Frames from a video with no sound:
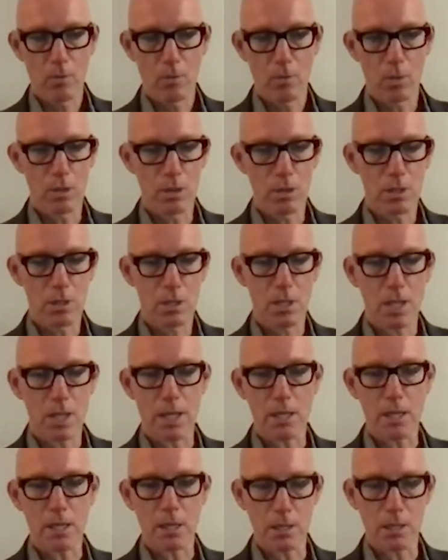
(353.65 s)
was
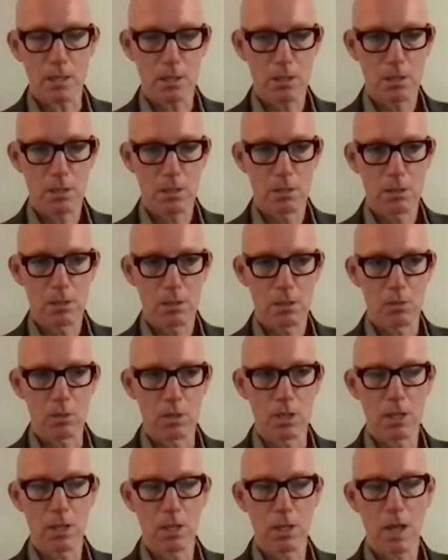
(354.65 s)
stateless or
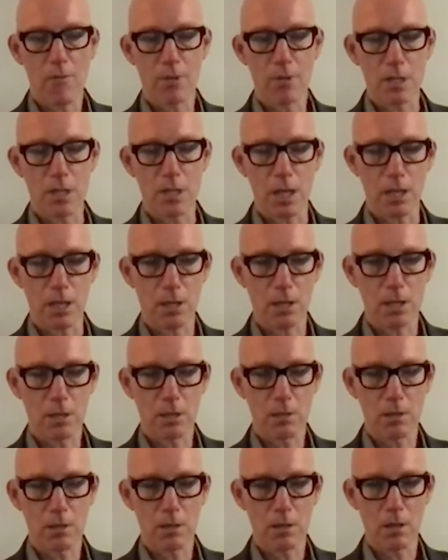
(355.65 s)
didn't have a state
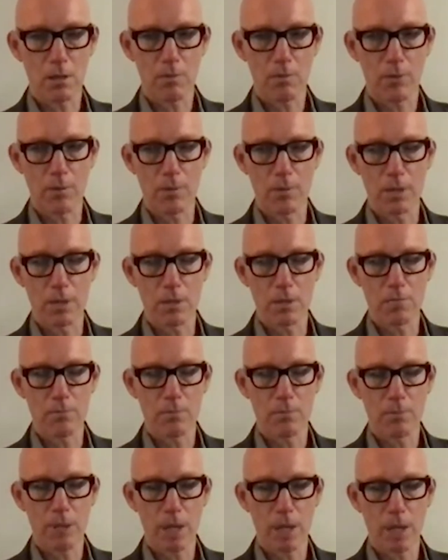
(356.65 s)
from
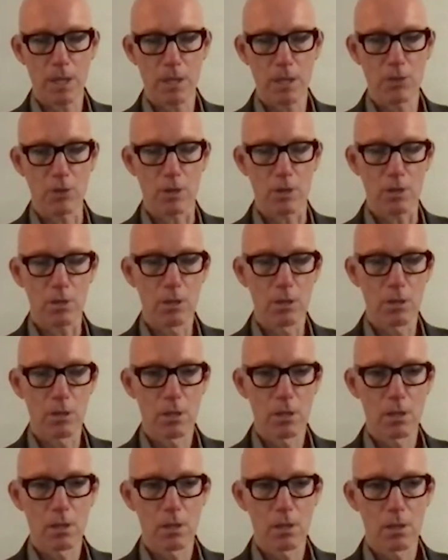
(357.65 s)
its partition,
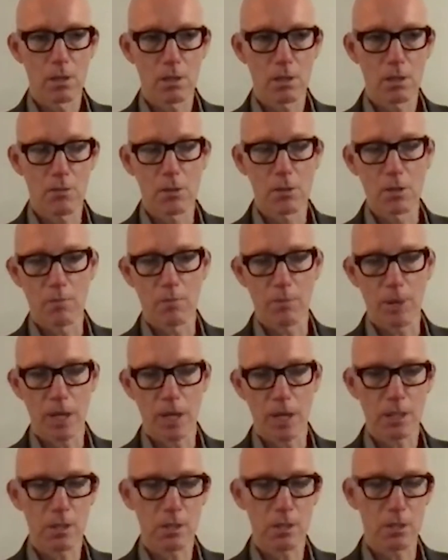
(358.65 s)
series of
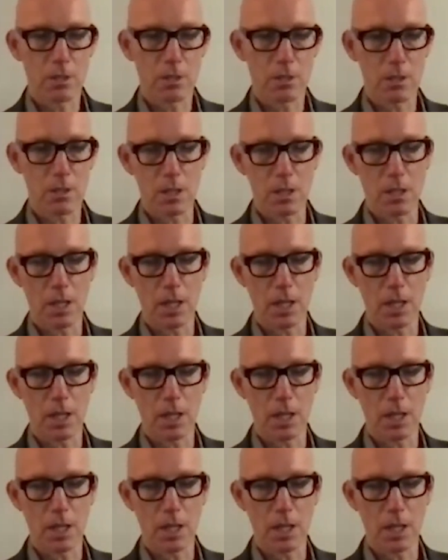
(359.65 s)
partitions in the